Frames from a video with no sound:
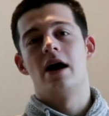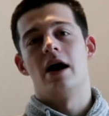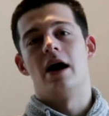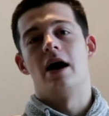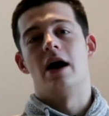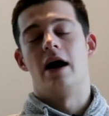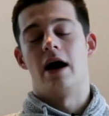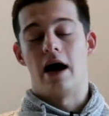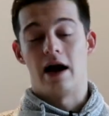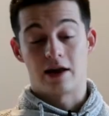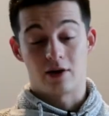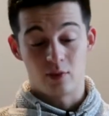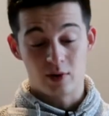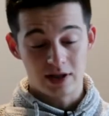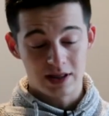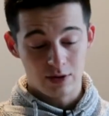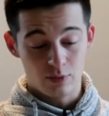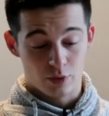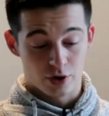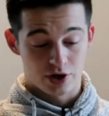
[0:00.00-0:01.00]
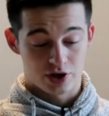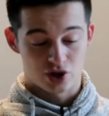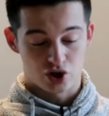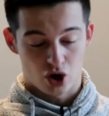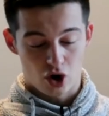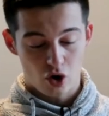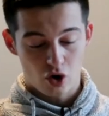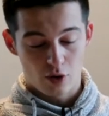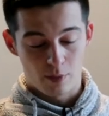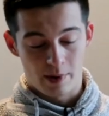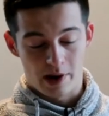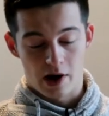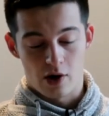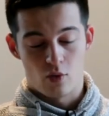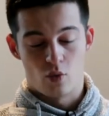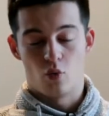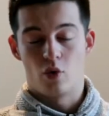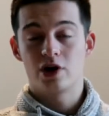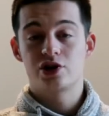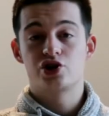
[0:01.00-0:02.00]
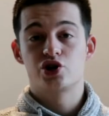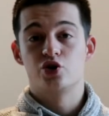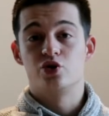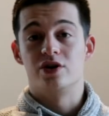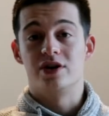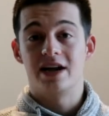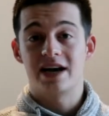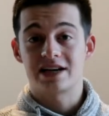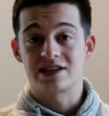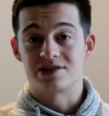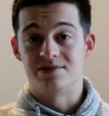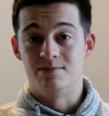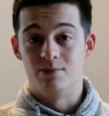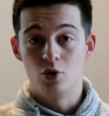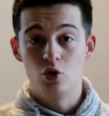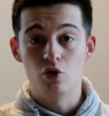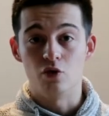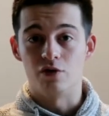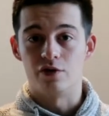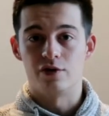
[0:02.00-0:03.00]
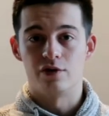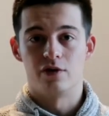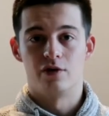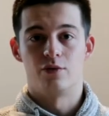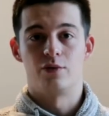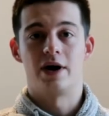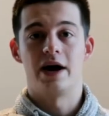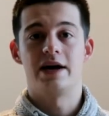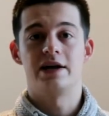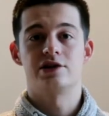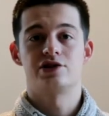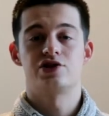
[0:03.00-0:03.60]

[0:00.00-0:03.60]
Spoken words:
I quickly want to talk about what's your next move, right?